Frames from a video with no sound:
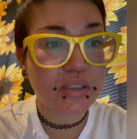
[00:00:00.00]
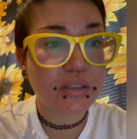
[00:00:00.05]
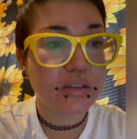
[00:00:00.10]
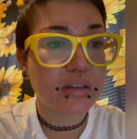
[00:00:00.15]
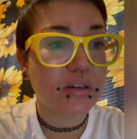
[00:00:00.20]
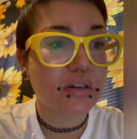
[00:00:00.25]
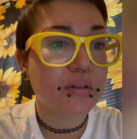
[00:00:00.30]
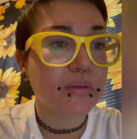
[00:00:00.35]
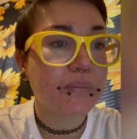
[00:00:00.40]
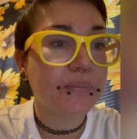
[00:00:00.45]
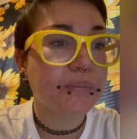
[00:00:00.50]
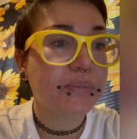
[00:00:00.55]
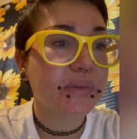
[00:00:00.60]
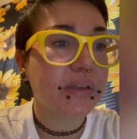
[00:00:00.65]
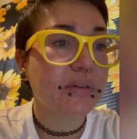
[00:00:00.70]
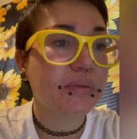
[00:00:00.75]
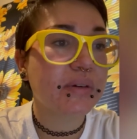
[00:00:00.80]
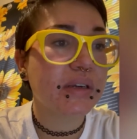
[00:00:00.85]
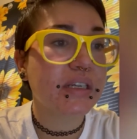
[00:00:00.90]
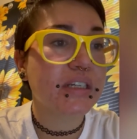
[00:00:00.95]
So
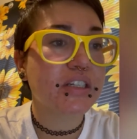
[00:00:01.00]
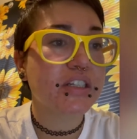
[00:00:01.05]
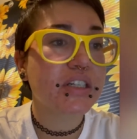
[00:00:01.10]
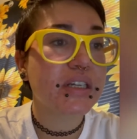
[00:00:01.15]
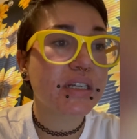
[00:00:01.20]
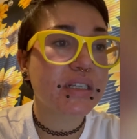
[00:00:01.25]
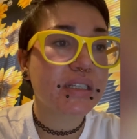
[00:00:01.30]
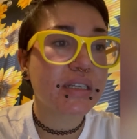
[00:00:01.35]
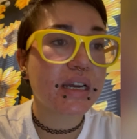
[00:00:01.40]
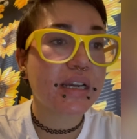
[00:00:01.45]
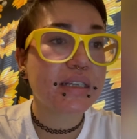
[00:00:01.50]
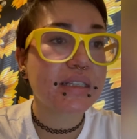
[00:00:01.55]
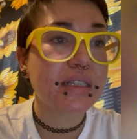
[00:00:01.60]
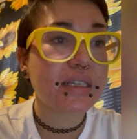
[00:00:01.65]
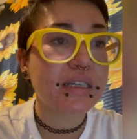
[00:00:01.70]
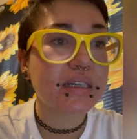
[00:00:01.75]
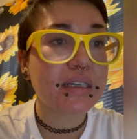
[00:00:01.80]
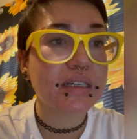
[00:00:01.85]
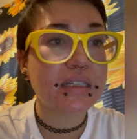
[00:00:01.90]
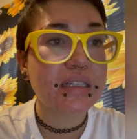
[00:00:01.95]
if we ingest high
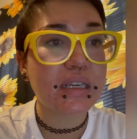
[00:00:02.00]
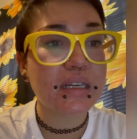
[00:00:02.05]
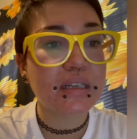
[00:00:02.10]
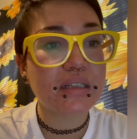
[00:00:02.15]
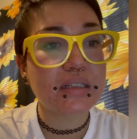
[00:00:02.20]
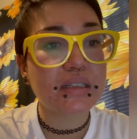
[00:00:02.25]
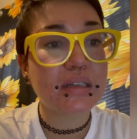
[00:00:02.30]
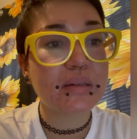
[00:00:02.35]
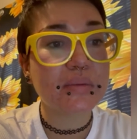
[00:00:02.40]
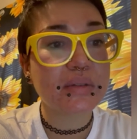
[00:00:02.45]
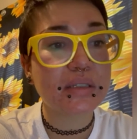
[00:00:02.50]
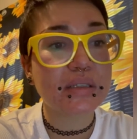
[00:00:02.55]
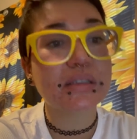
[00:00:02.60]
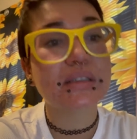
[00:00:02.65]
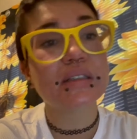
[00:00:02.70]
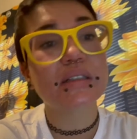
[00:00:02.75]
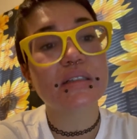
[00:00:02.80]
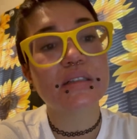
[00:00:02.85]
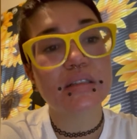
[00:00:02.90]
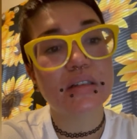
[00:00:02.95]
zinc containing
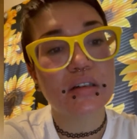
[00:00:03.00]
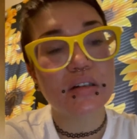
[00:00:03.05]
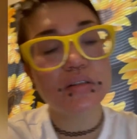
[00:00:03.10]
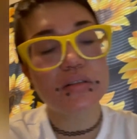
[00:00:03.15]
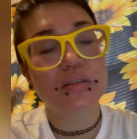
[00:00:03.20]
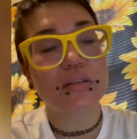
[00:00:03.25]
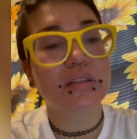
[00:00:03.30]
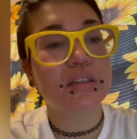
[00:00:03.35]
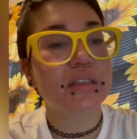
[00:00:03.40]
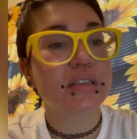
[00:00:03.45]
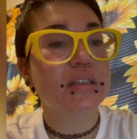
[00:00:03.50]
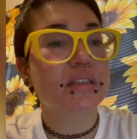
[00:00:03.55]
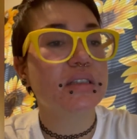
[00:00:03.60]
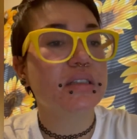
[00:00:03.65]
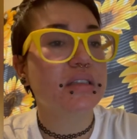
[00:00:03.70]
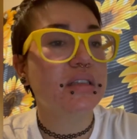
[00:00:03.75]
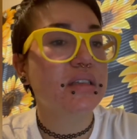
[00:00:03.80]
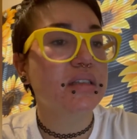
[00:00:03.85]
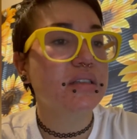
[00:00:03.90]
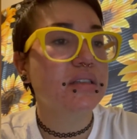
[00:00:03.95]
substances, also leads
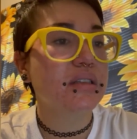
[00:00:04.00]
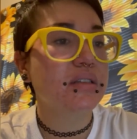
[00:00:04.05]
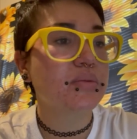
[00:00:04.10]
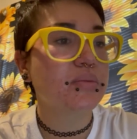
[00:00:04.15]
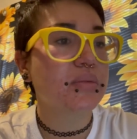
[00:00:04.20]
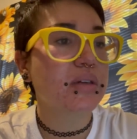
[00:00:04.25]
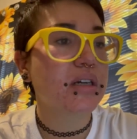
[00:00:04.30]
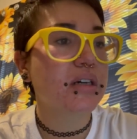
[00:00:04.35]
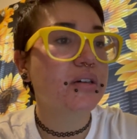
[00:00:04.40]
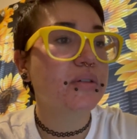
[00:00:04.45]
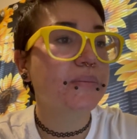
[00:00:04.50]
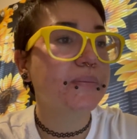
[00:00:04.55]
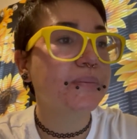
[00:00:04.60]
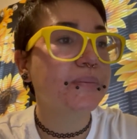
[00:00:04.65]
to this as well.